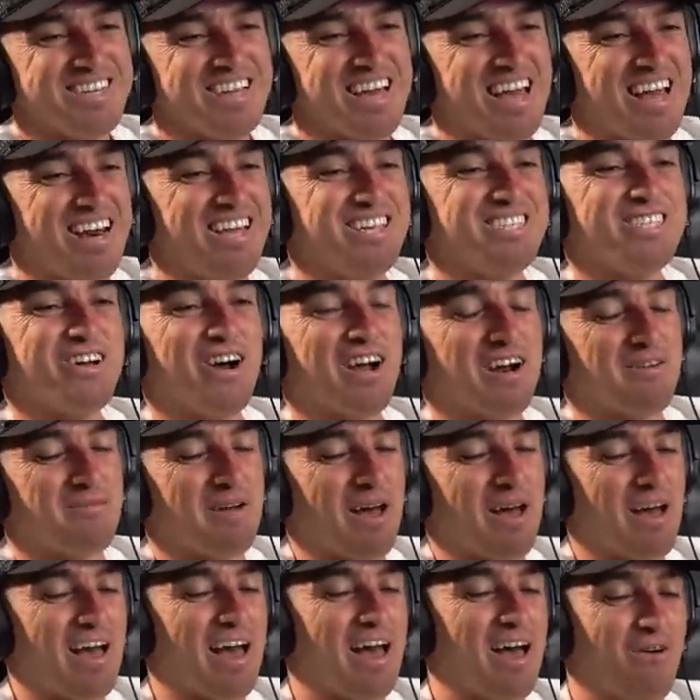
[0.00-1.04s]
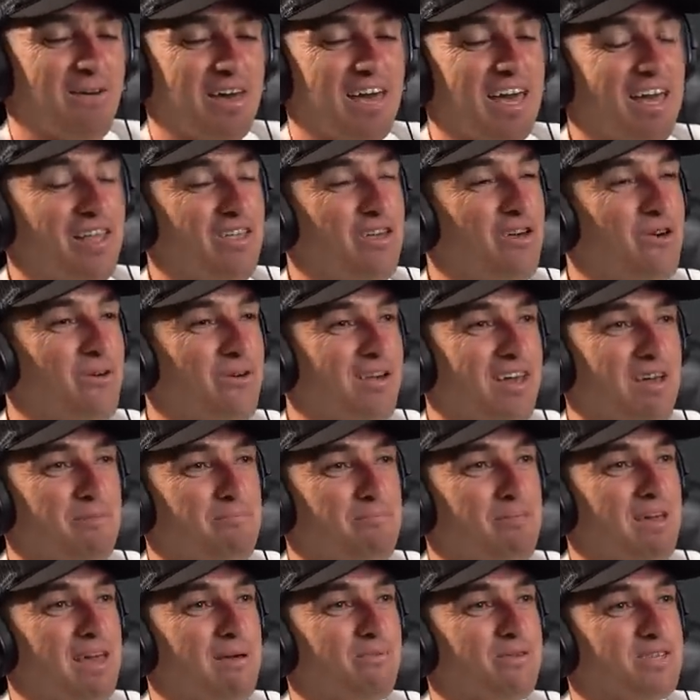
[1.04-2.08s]
and he's talking about how he knew
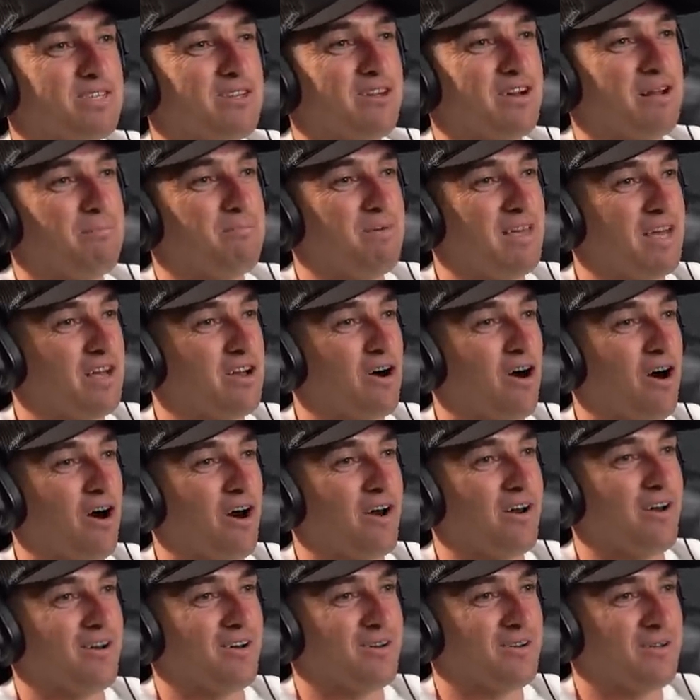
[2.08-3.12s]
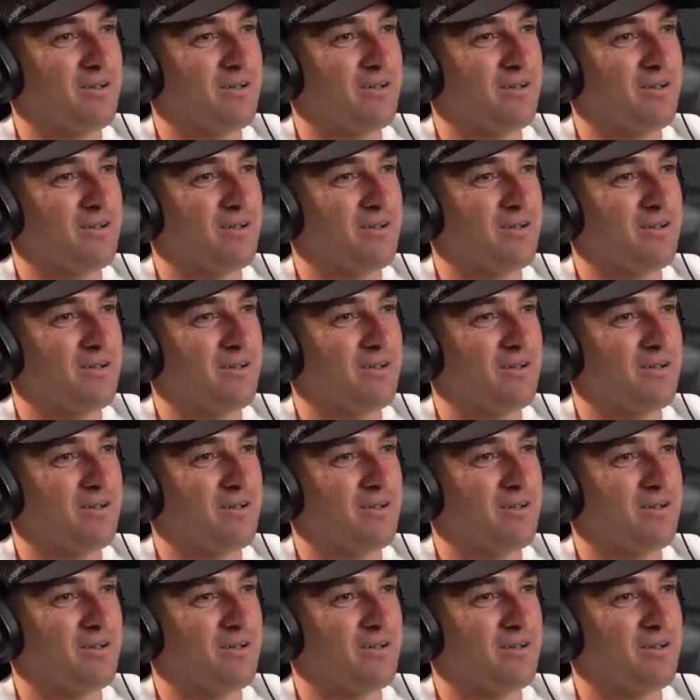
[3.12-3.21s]
Khabib was going to beat Conor.